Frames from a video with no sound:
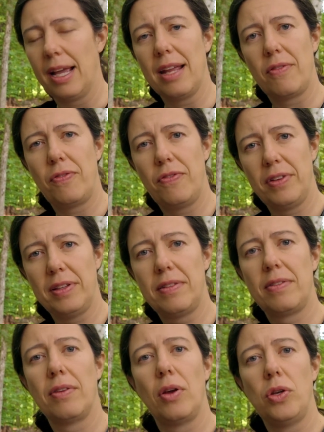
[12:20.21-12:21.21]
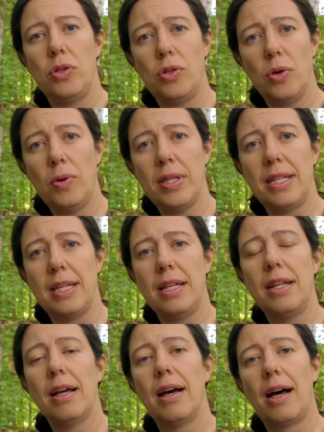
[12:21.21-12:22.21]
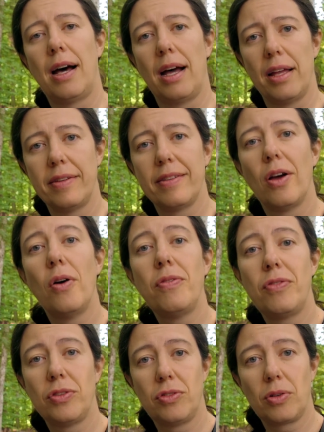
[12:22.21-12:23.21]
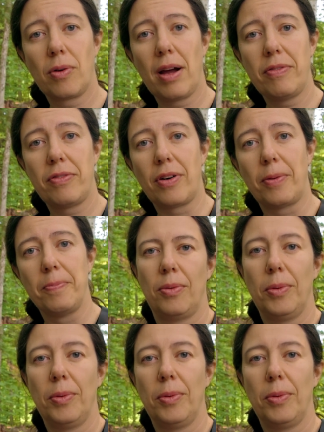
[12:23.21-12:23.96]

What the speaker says: it fits your need as a photographer.